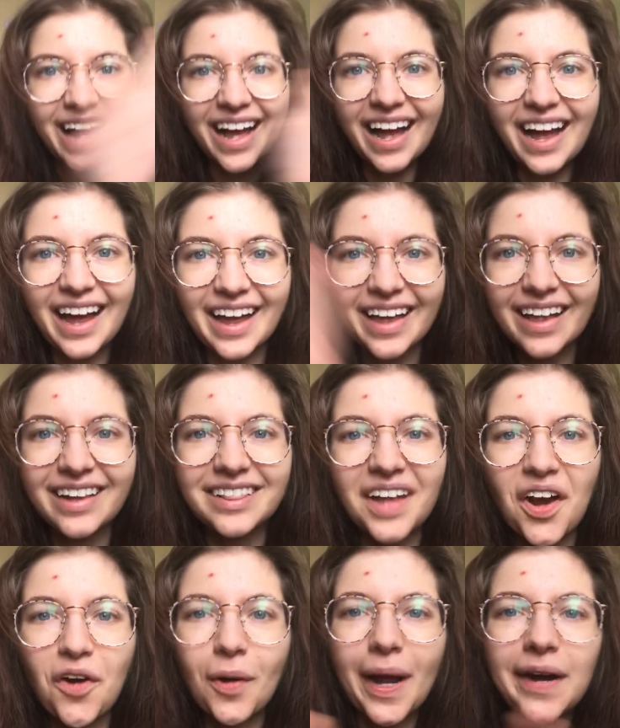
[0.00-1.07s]
Hi,
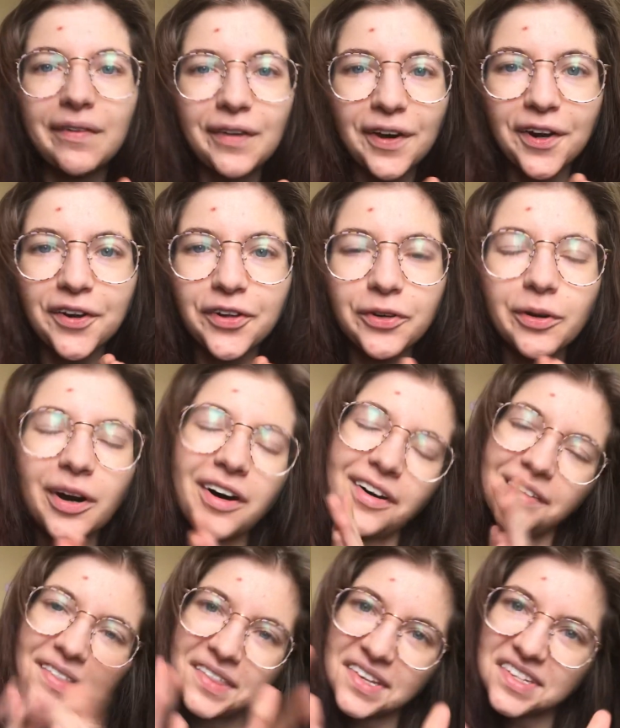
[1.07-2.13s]
hello, how are you
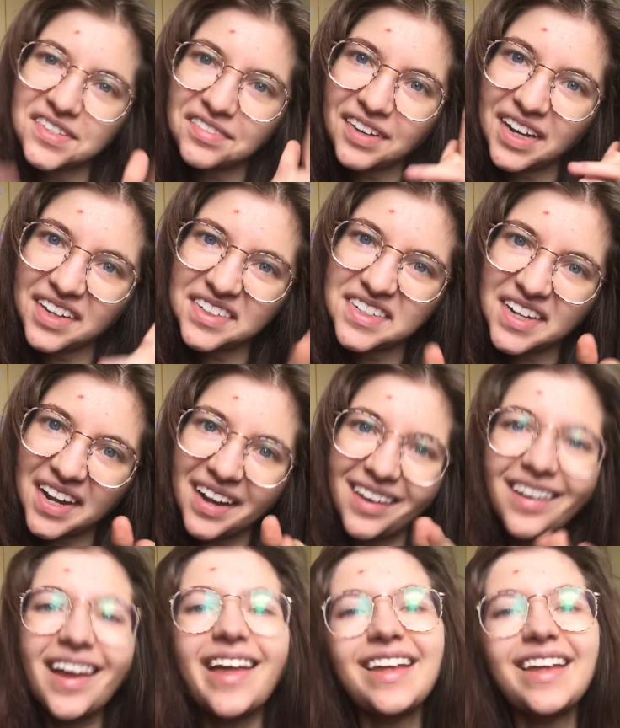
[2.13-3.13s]
all this fine day?